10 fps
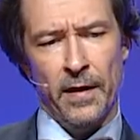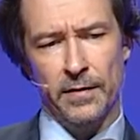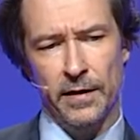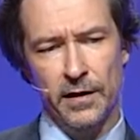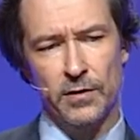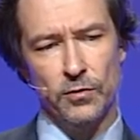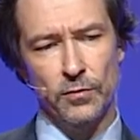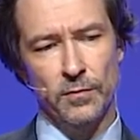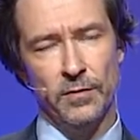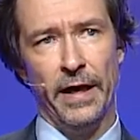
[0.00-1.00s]
They need to
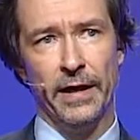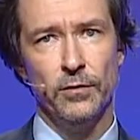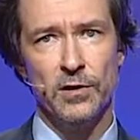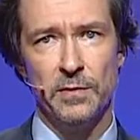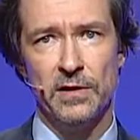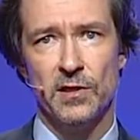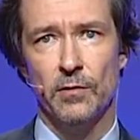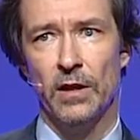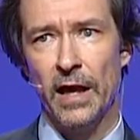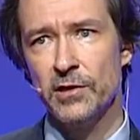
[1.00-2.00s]
diagnose me and say,
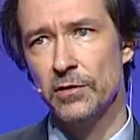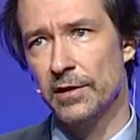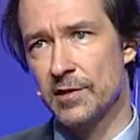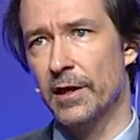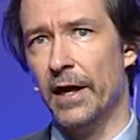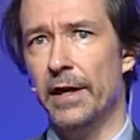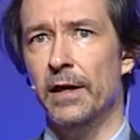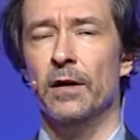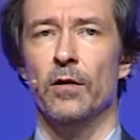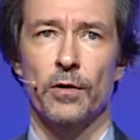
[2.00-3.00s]
well, actually this
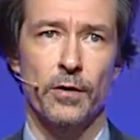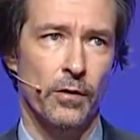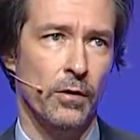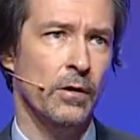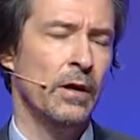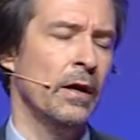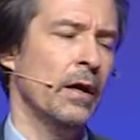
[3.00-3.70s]
guy or girl